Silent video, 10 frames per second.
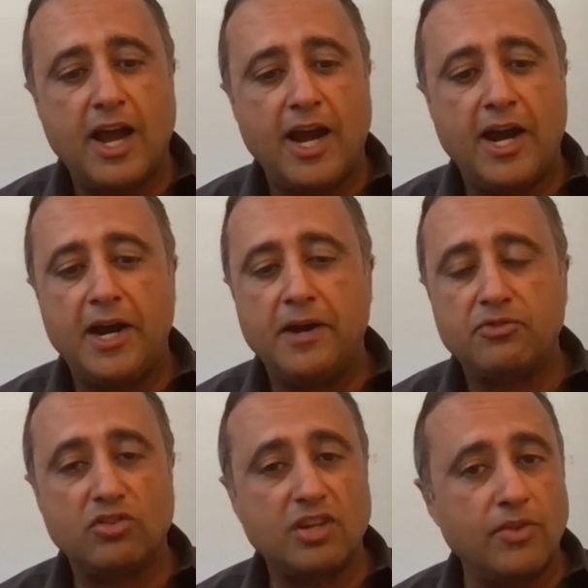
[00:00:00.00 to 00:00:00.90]
So
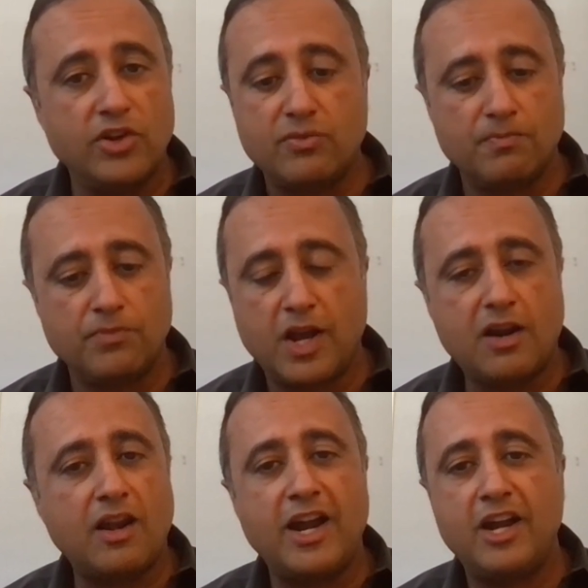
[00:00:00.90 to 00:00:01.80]
some of
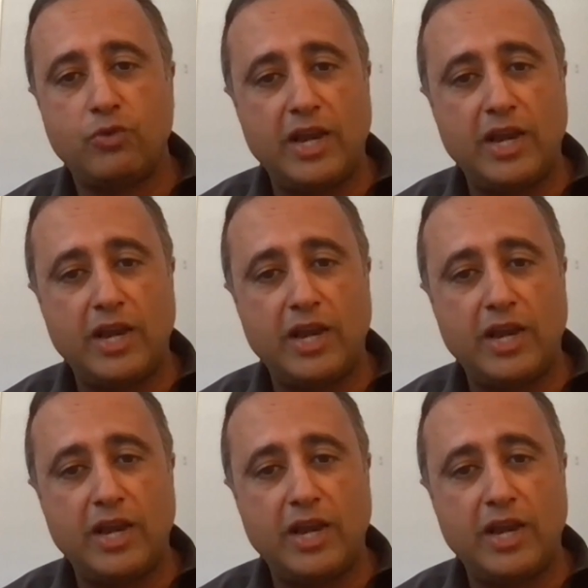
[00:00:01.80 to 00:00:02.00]
our clients,